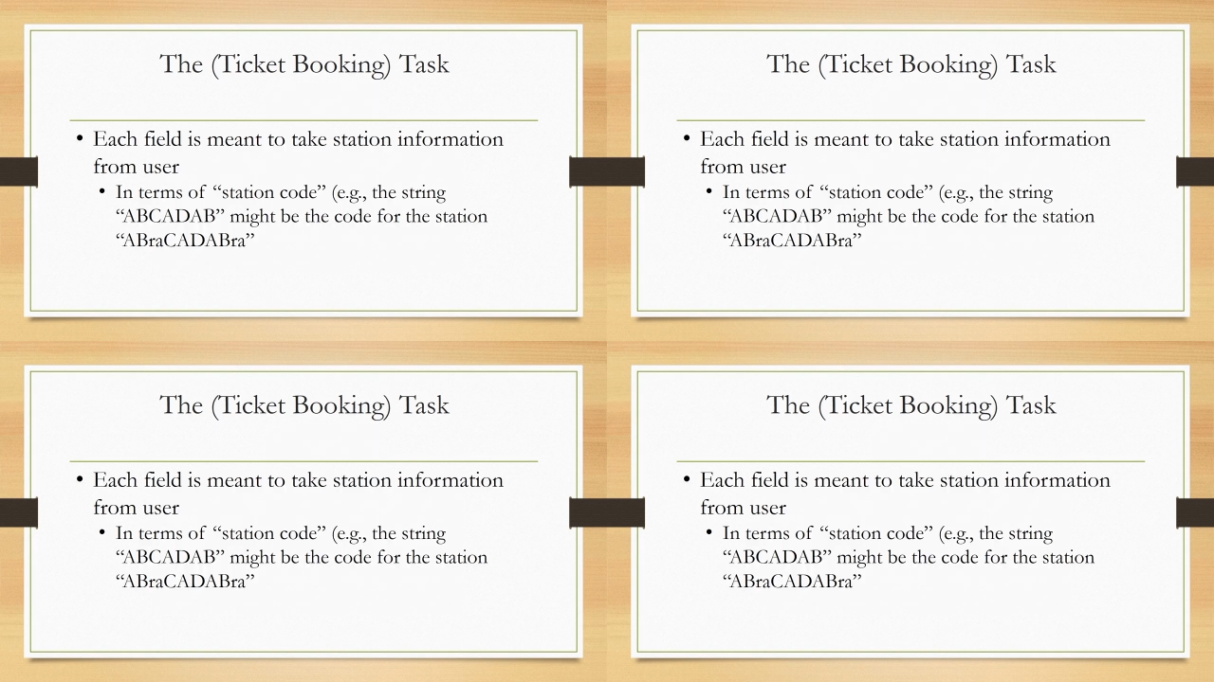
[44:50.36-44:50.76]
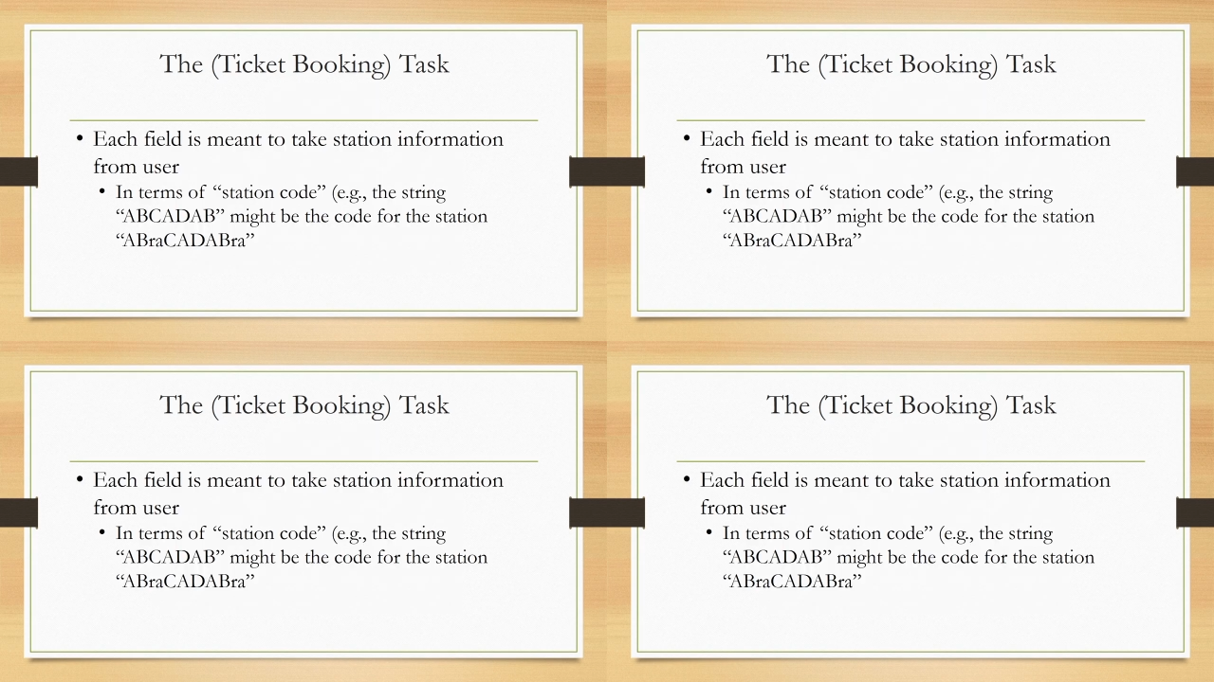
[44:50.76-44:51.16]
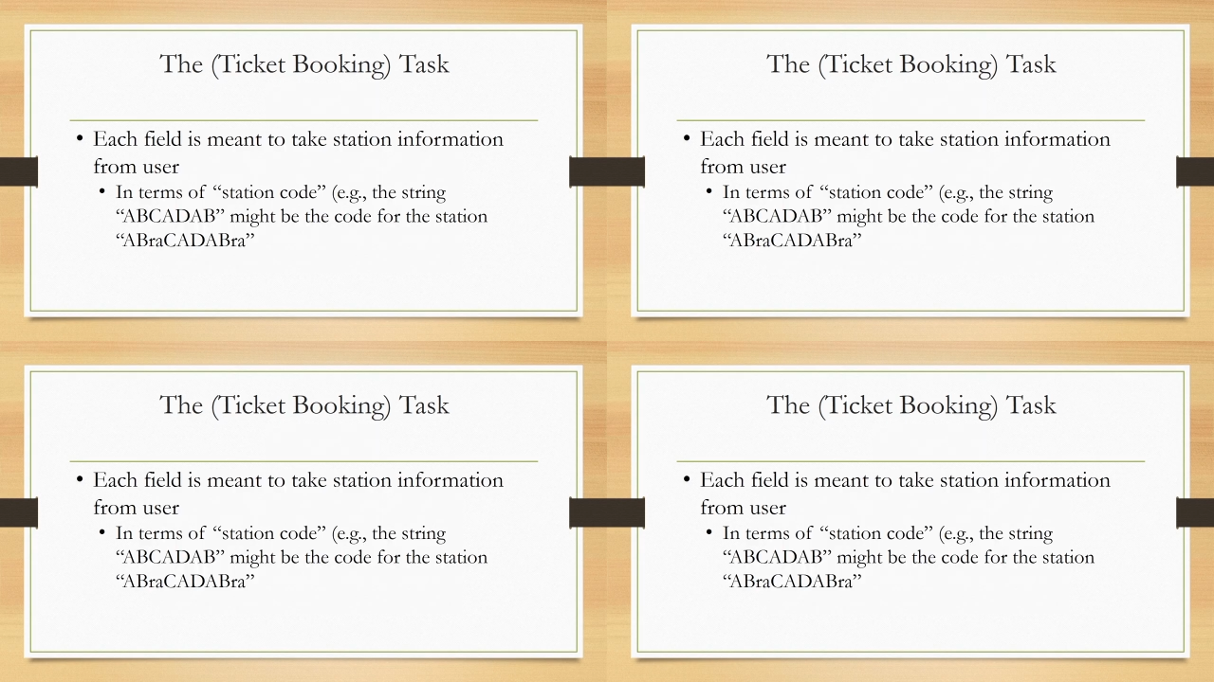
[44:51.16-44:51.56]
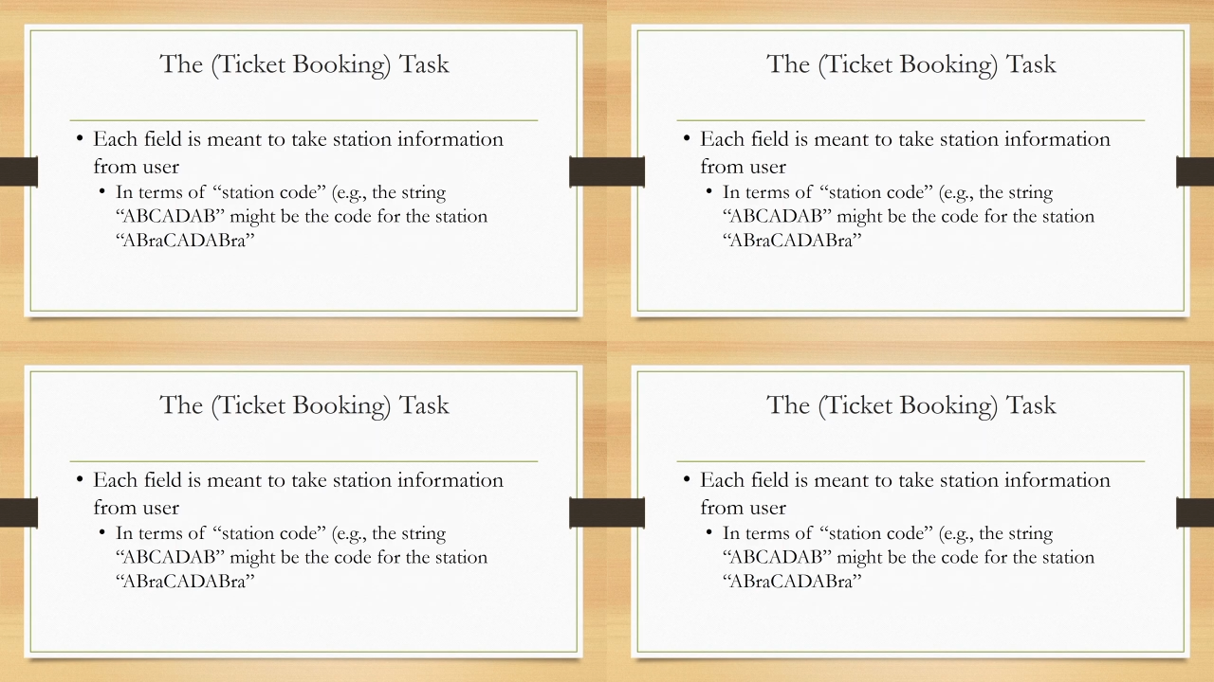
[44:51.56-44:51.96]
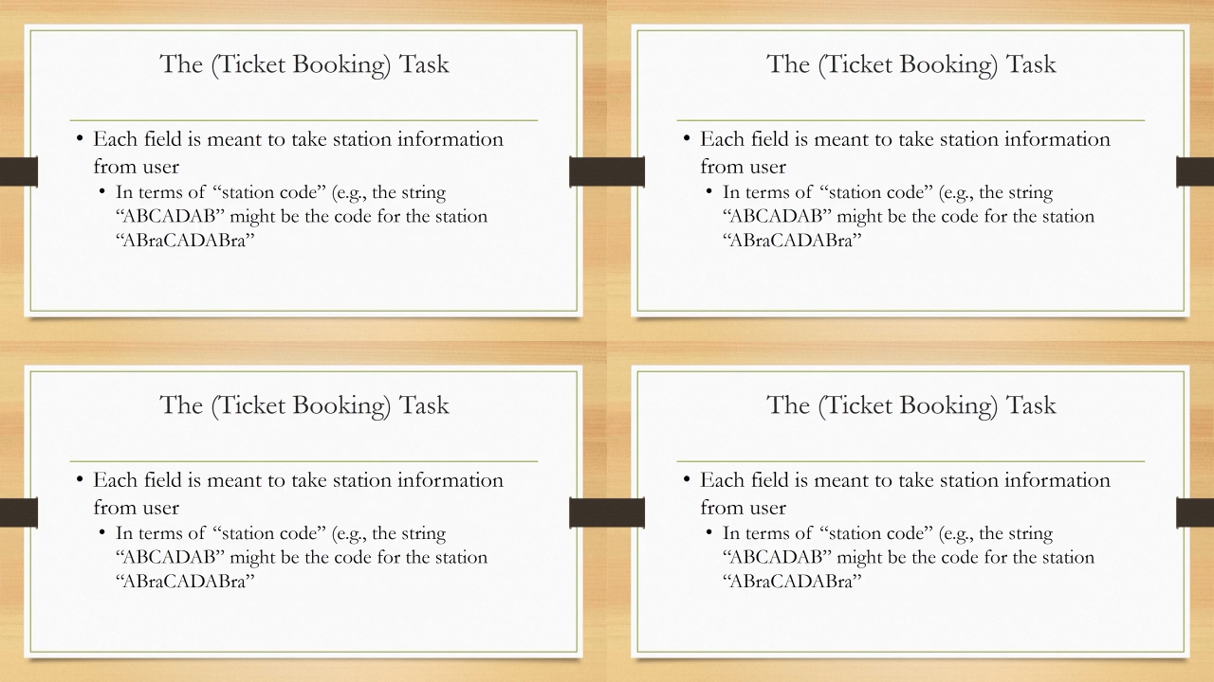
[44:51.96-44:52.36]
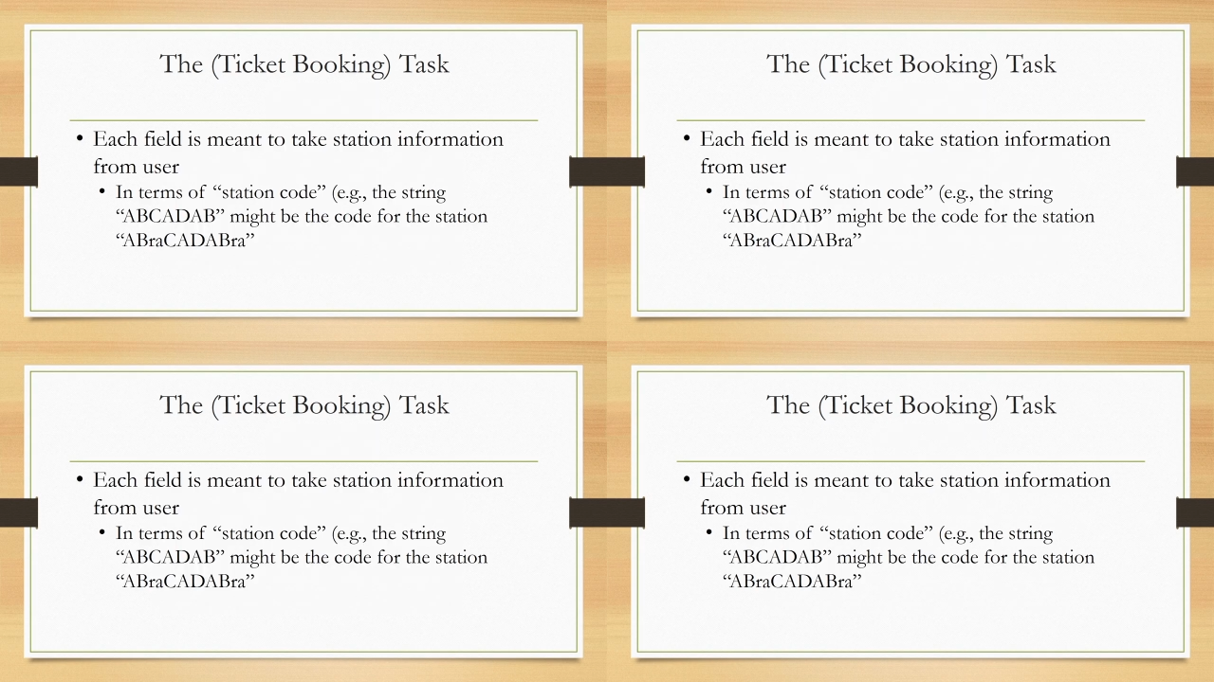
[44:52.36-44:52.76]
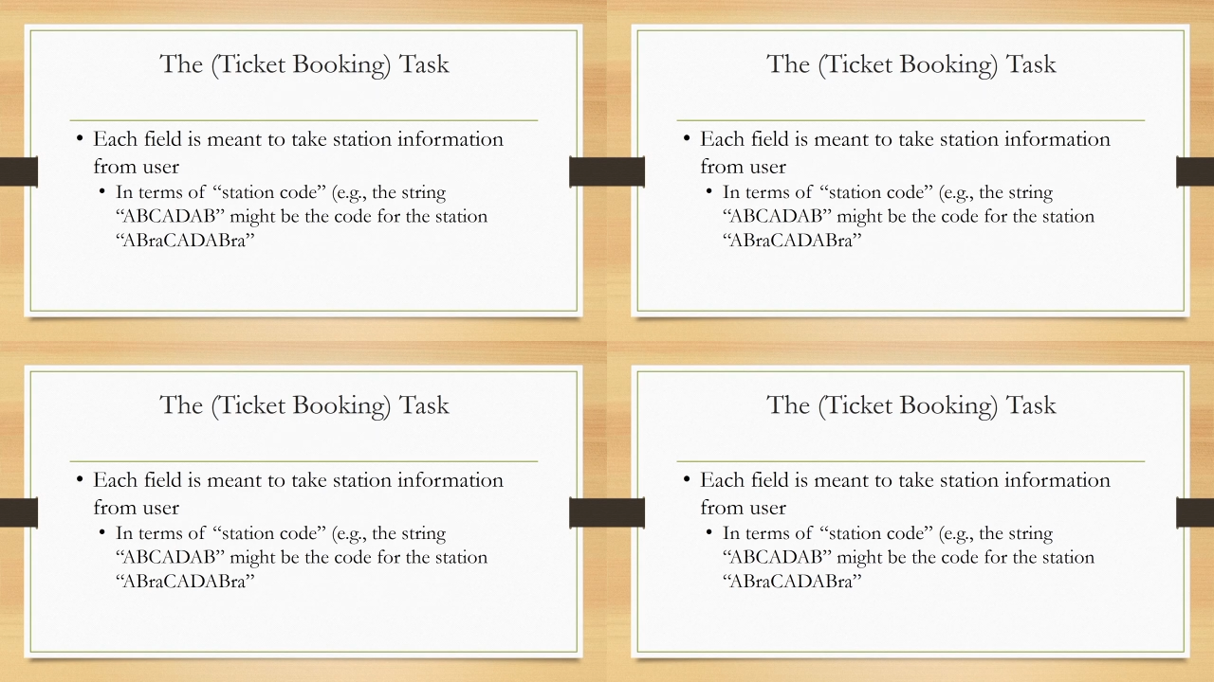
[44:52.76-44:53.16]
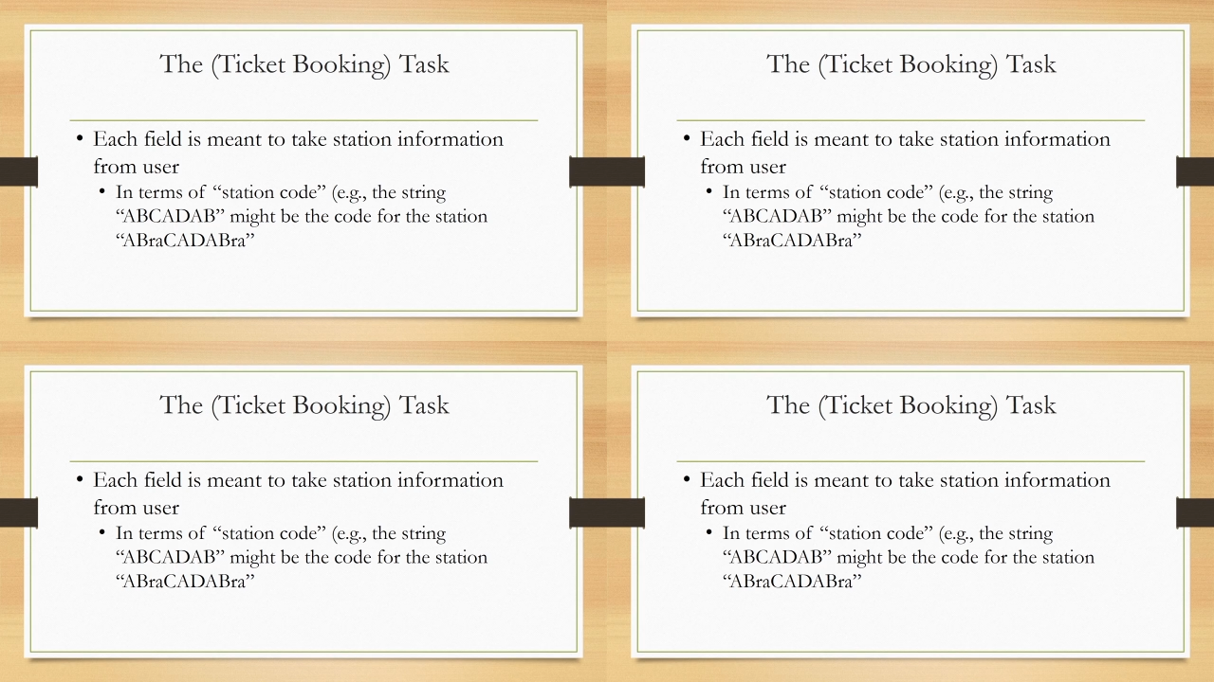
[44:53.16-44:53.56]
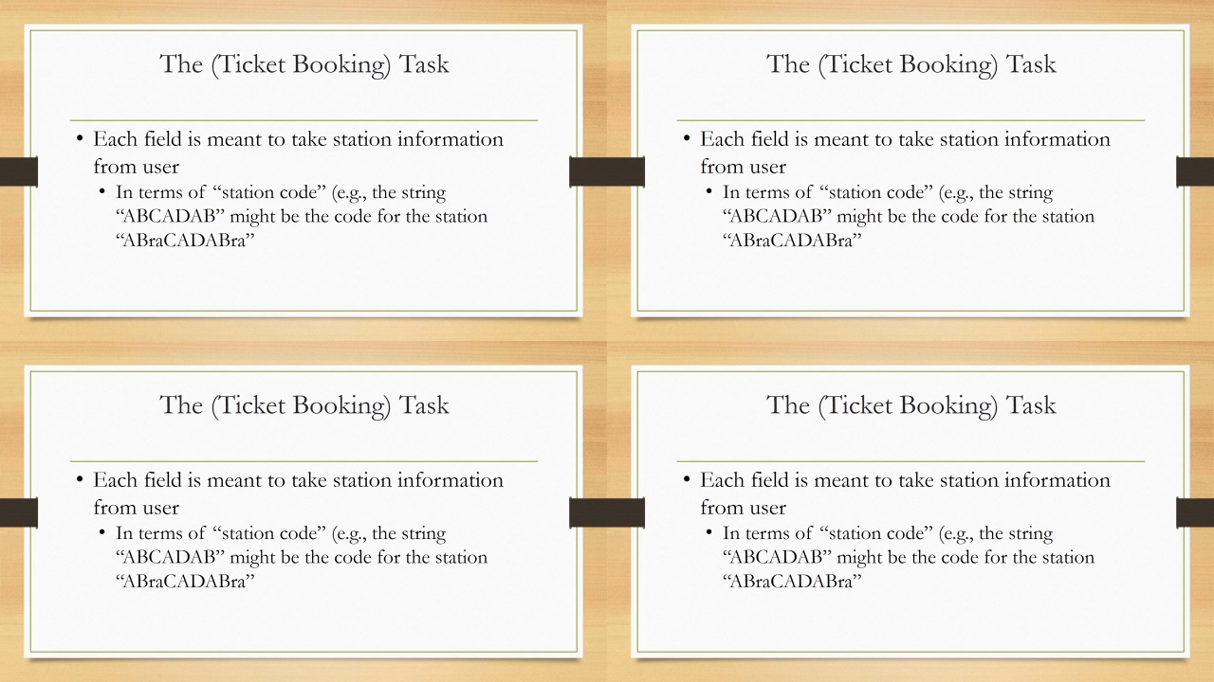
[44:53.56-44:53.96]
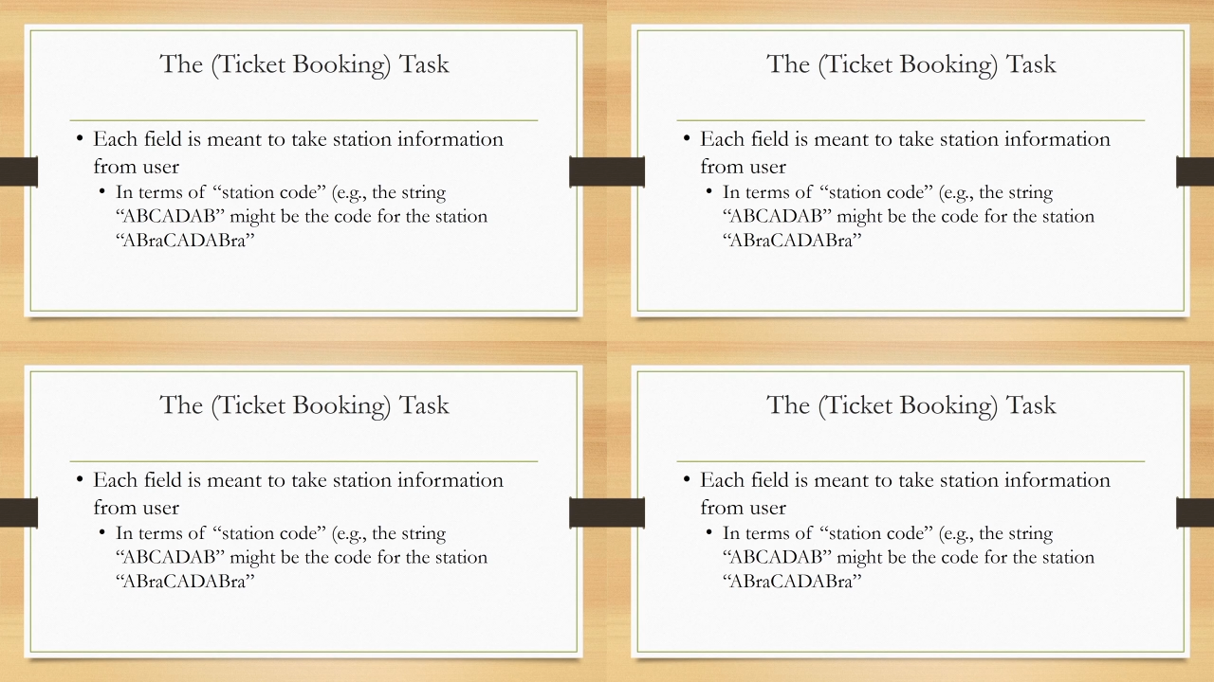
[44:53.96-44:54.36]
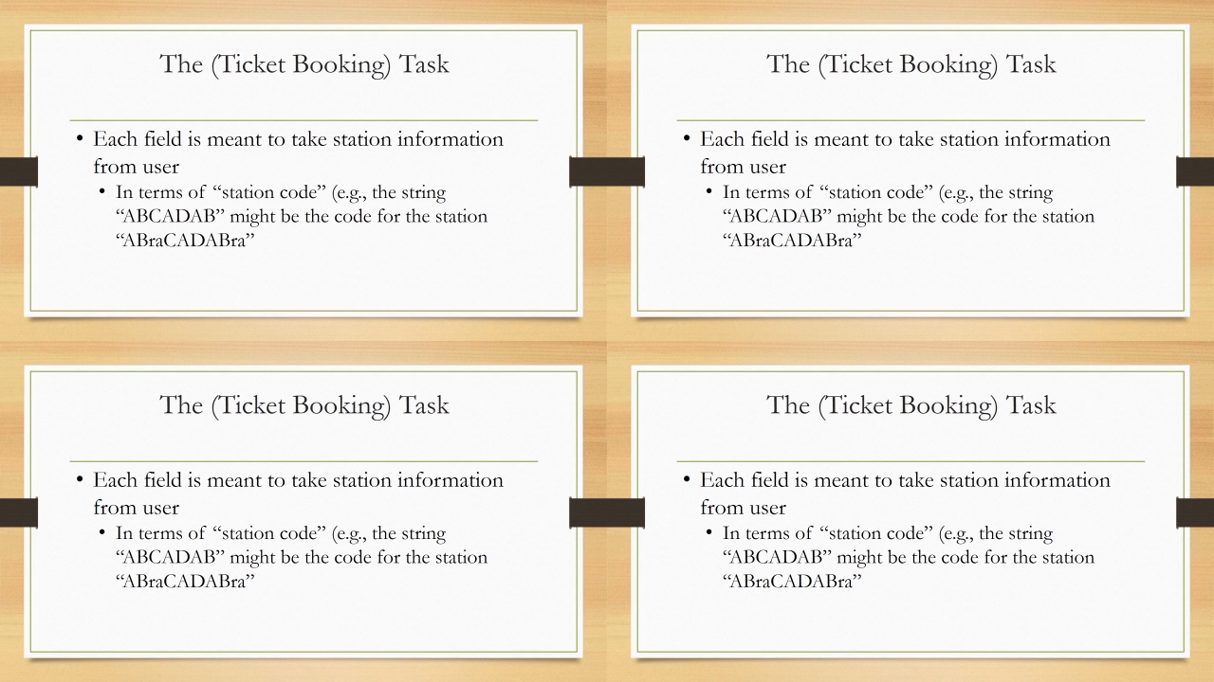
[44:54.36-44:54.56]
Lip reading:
No face is visible, so there are no lips to read.